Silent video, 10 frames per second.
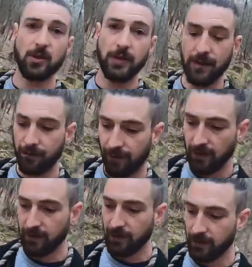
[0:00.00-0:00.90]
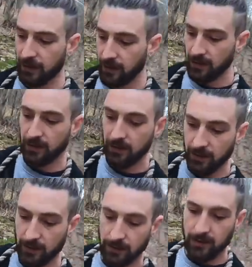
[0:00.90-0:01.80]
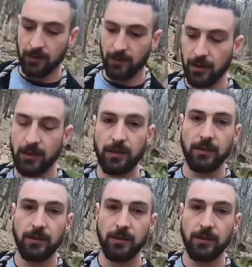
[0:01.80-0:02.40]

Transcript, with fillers: You've got a girlfriend, yeah,